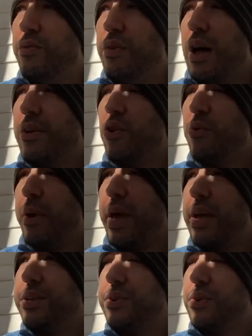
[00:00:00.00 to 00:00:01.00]
Volume
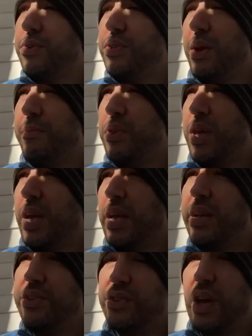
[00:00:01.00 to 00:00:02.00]
8 or
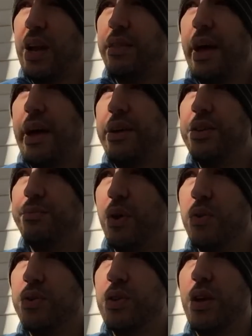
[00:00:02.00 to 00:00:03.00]
something, and inside of that is
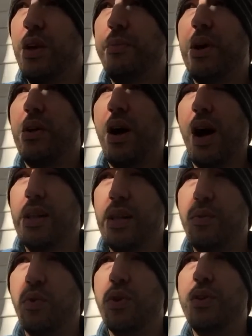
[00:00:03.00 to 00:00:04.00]
mostly about
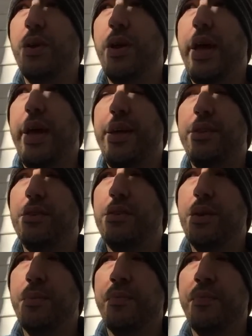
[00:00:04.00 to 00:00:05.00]
Hollywood and